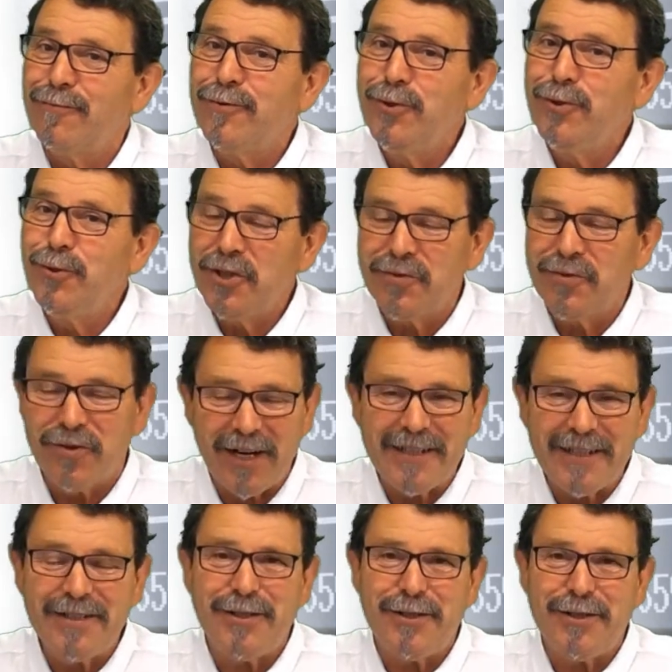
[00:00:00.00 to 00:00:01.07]
huge
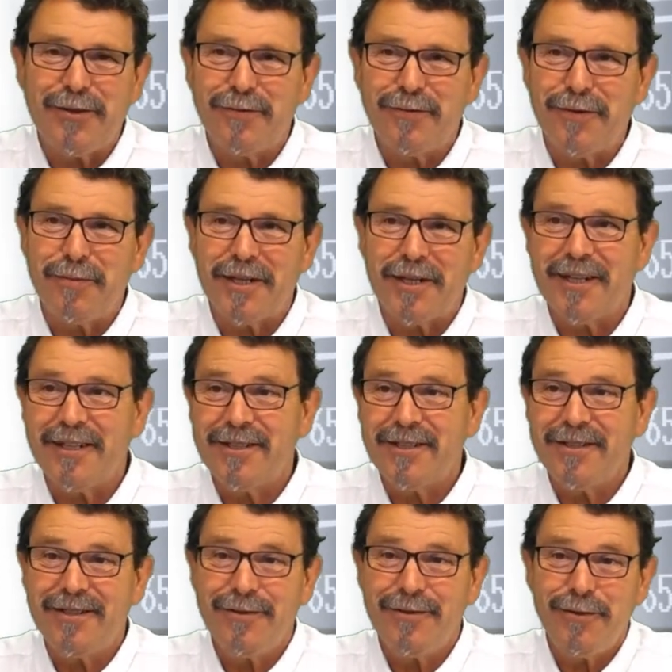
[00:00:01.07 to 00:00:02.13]
variety of
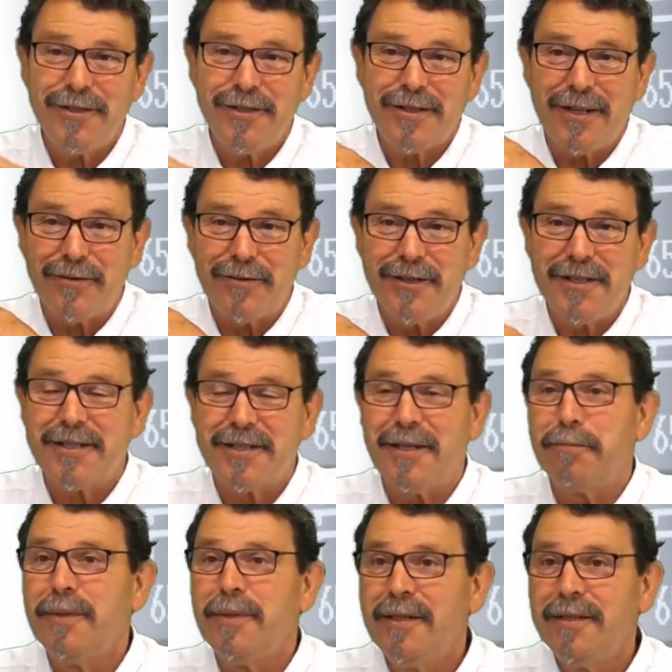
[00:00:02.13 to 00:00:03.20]
applications, you discover here
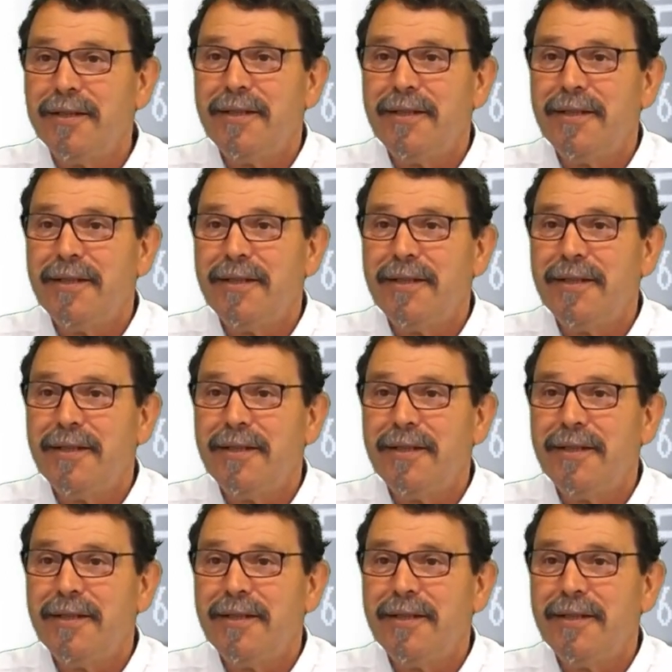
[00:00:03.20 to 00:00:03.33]
some.